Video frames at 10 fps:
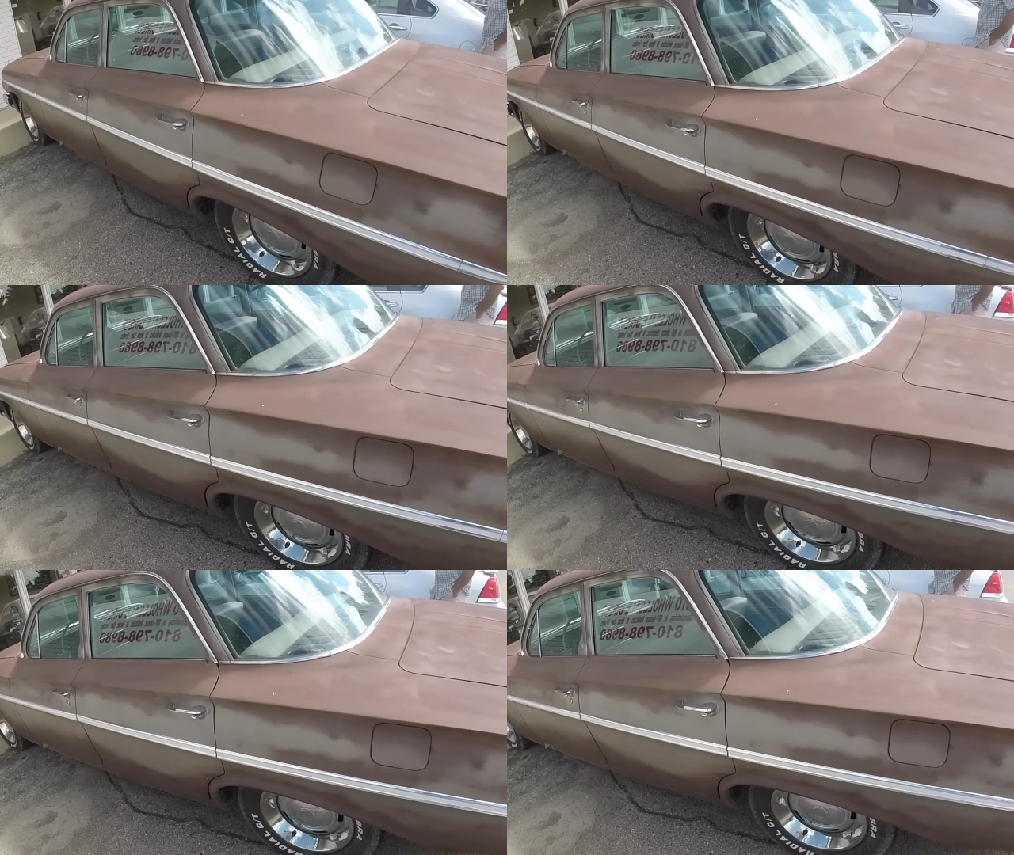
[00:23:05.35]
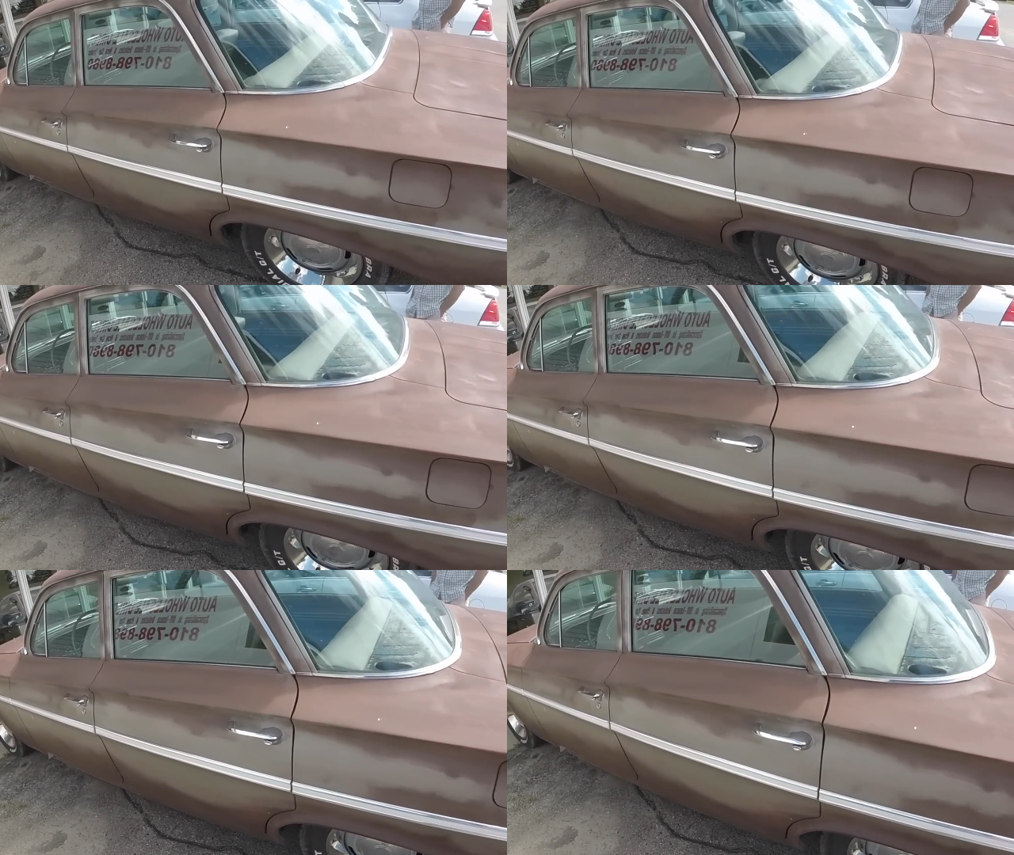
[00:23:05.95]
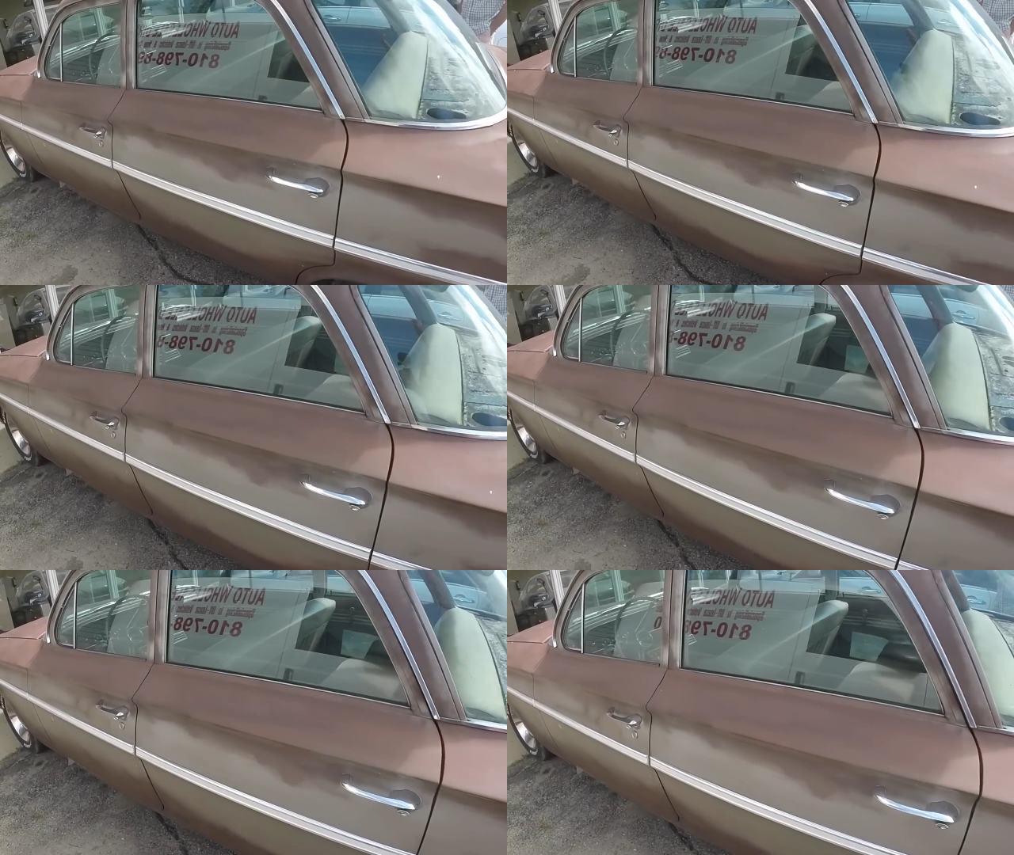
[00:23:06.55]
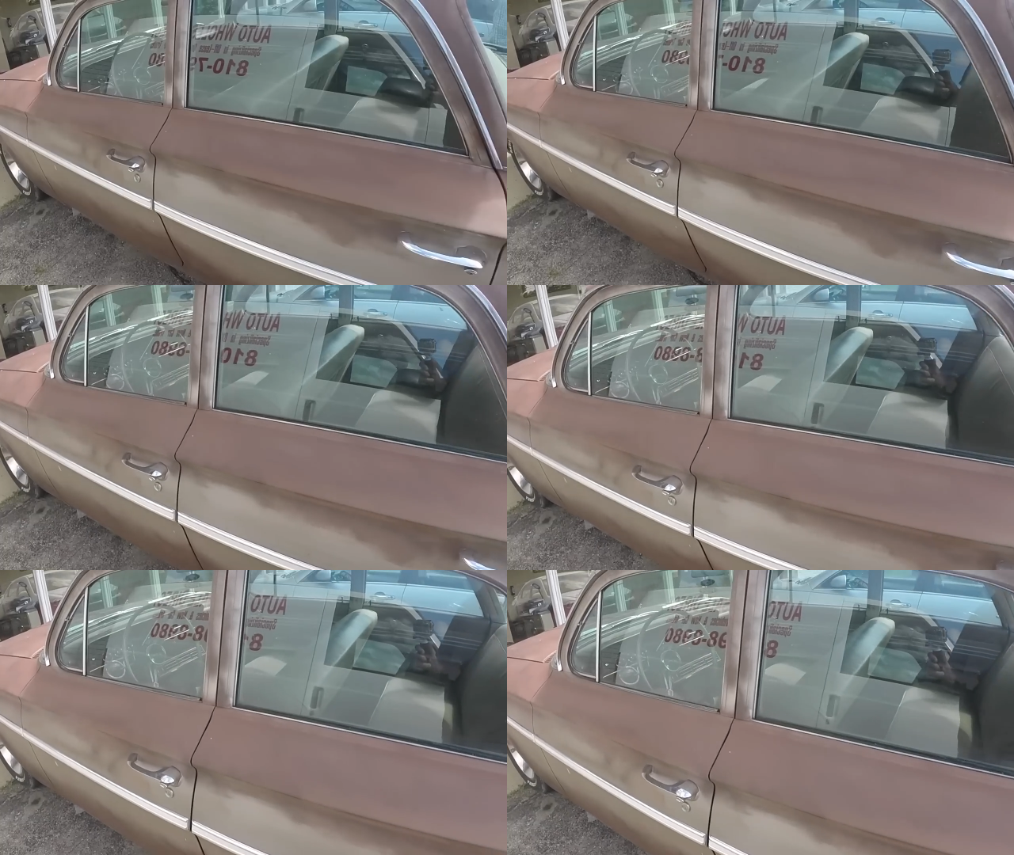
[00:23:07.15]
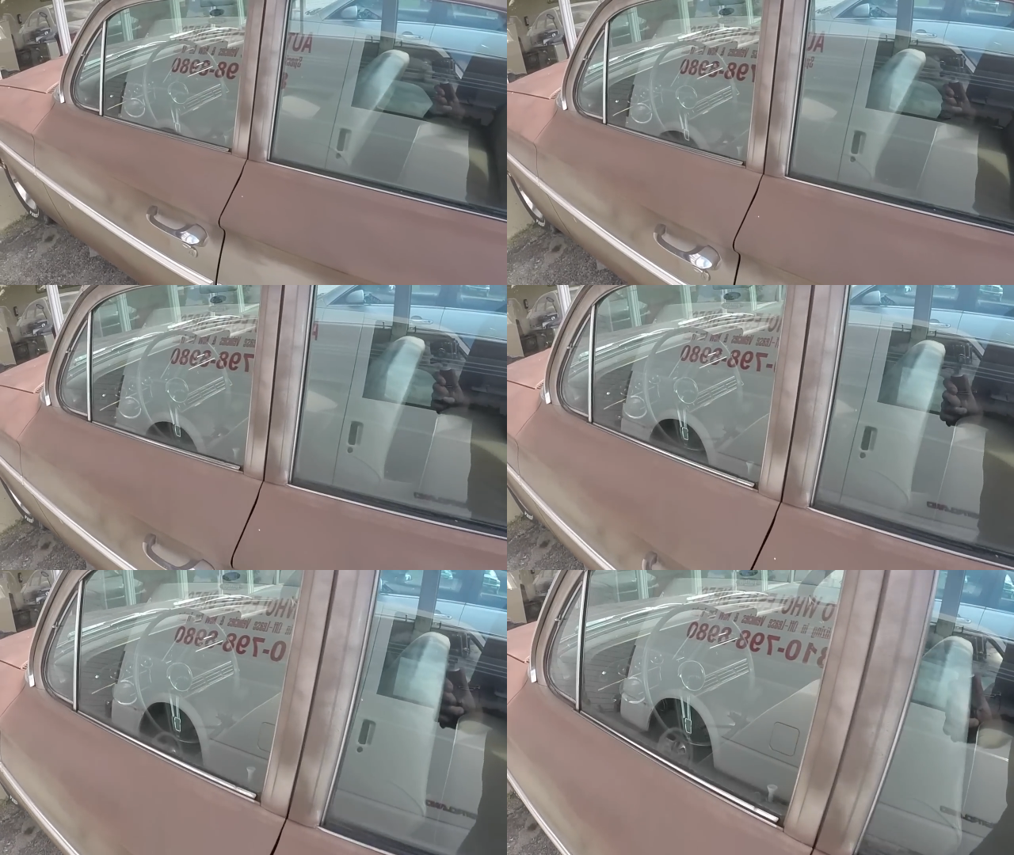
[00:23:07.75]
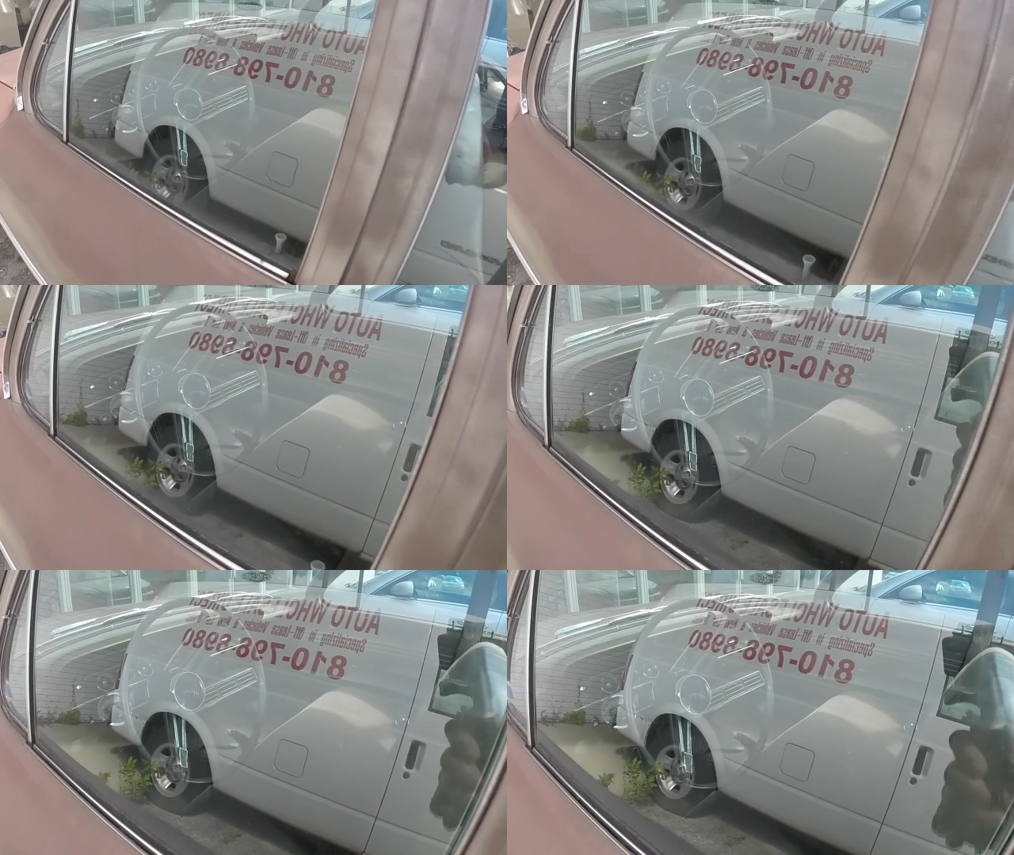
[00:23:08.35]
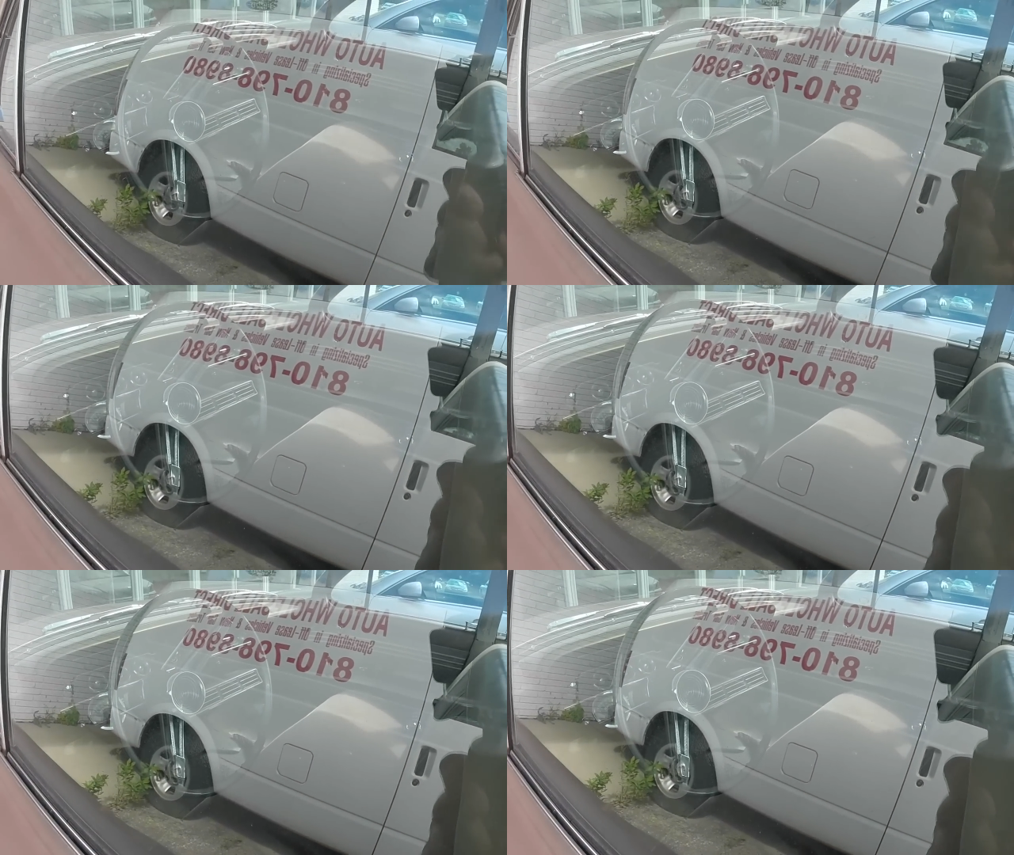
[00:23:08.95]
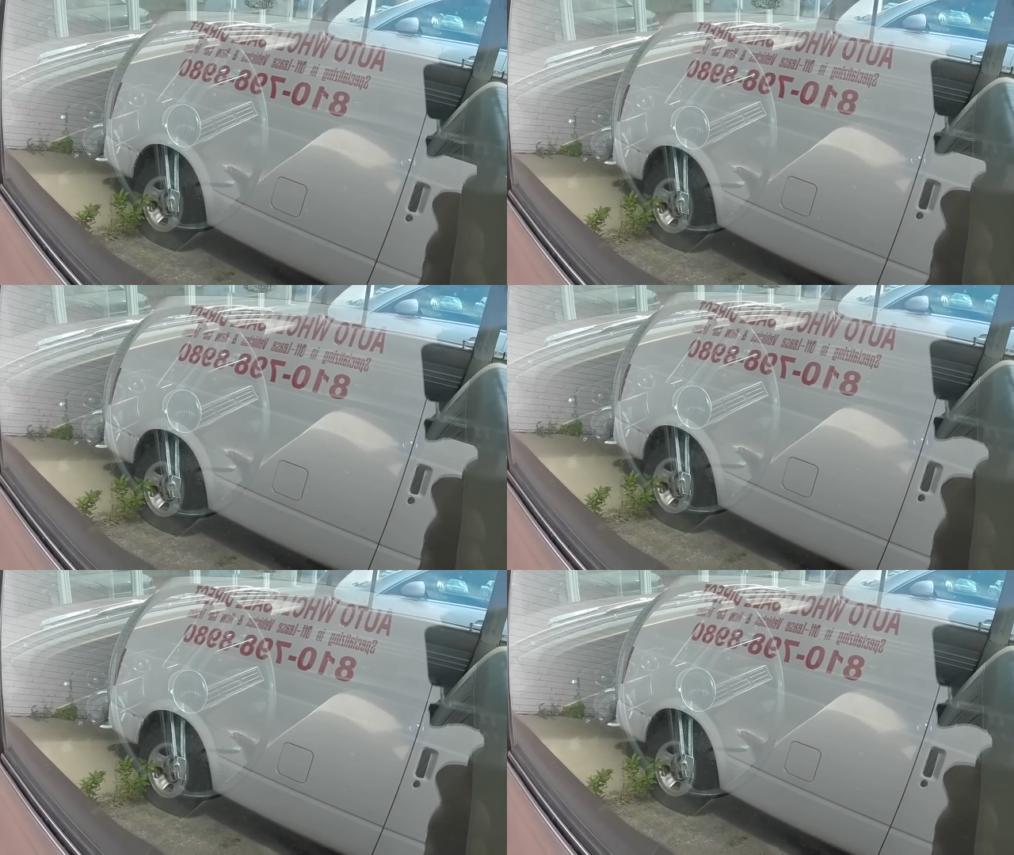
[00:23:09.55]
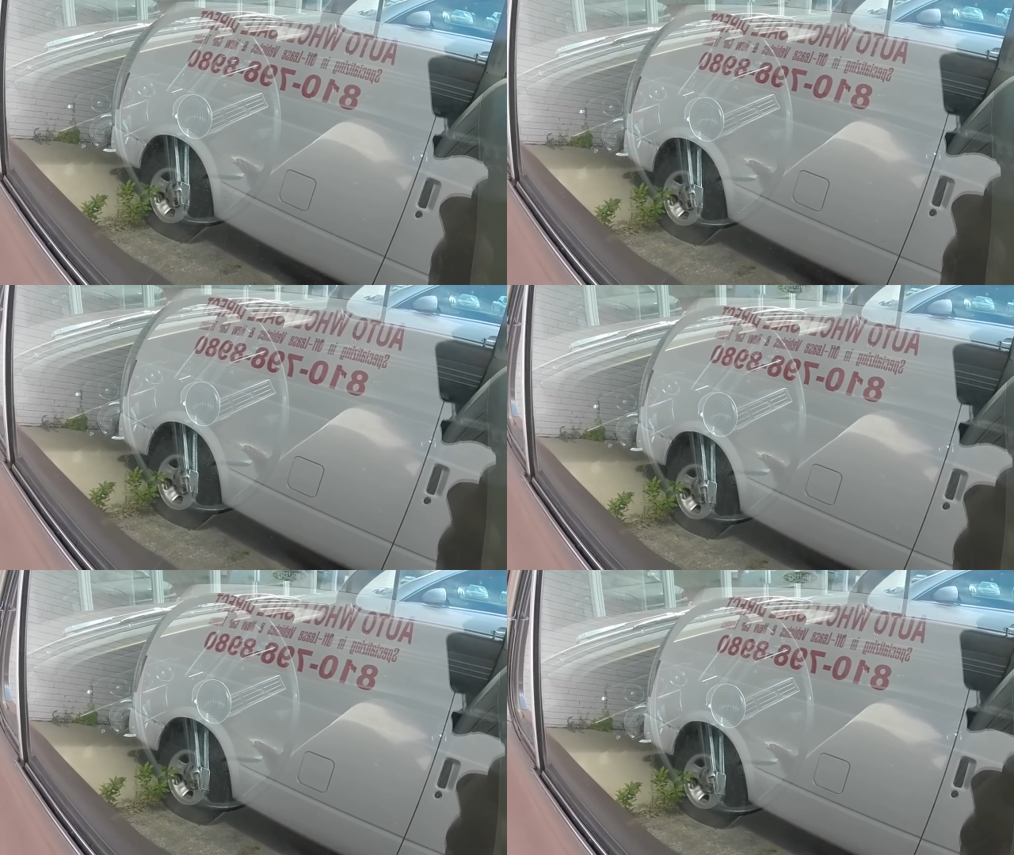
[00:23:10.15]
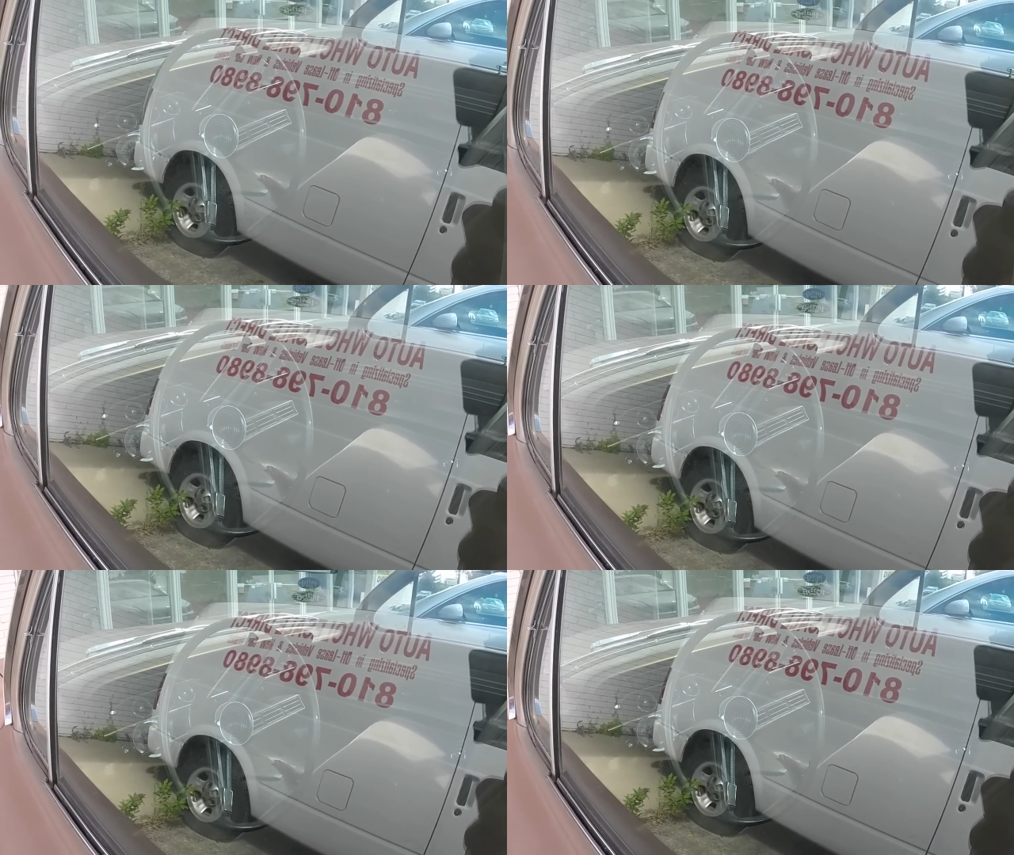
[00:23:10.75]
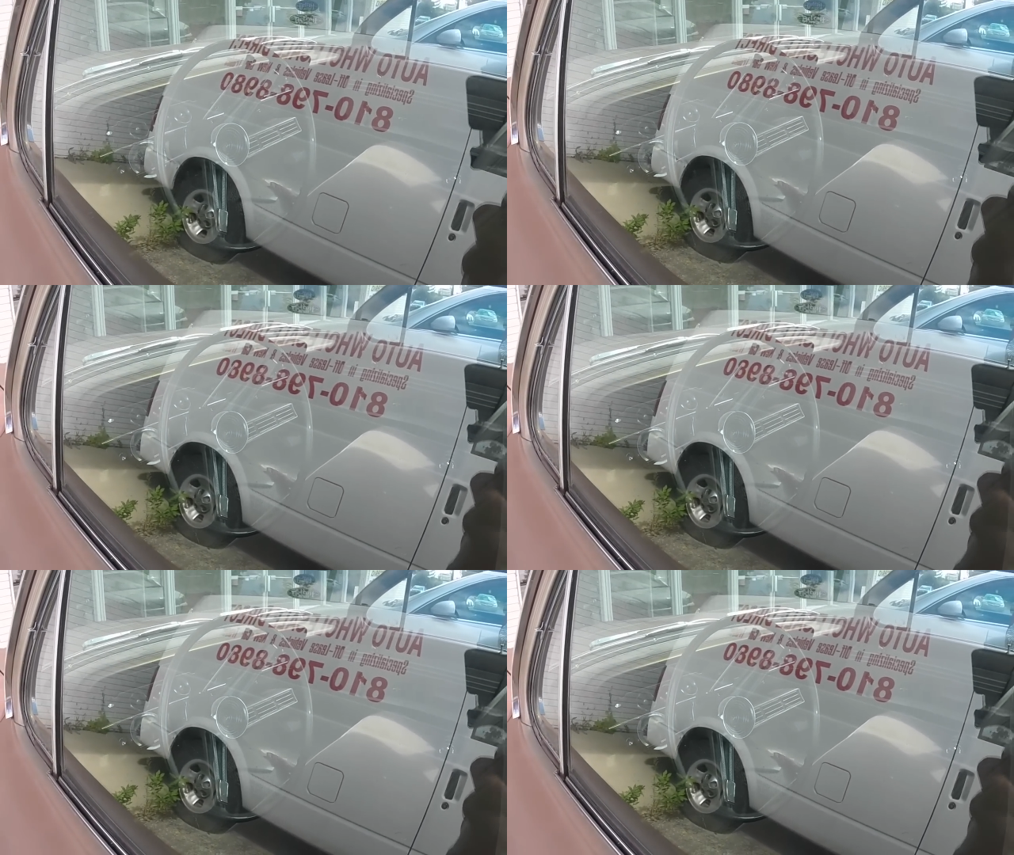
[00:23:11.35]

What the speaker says: Nobody's mouth can be seen.